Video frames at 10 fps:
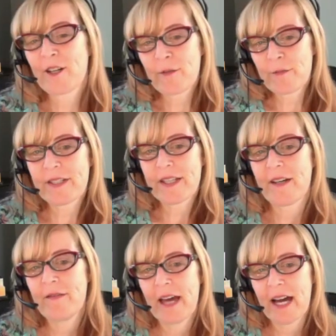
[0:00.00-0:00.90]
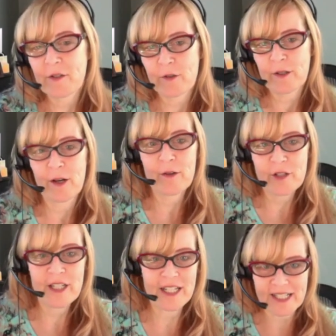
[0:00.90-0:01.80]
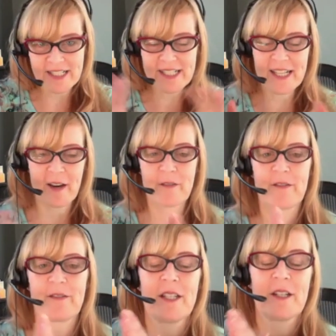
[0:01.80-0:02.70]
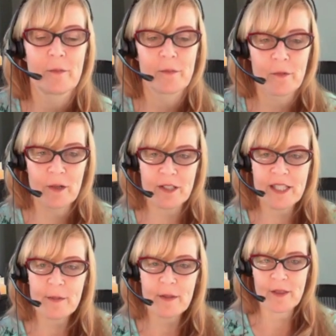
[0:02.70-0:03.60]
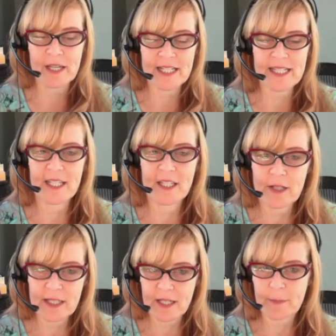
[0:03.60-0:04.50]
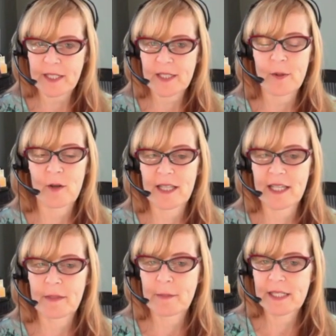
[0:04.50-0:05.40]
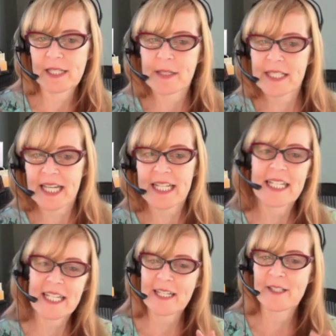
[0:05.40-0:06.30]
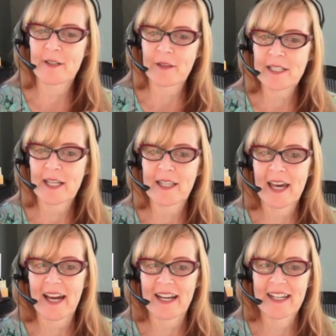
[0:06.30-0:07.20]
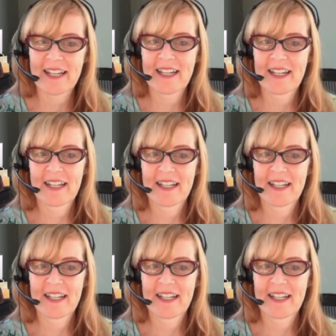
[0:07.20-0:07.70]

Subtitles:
And in terms of the actual coaching itself, what are some of the things that you ended up exploring, like maybe some of the techniques or things like that?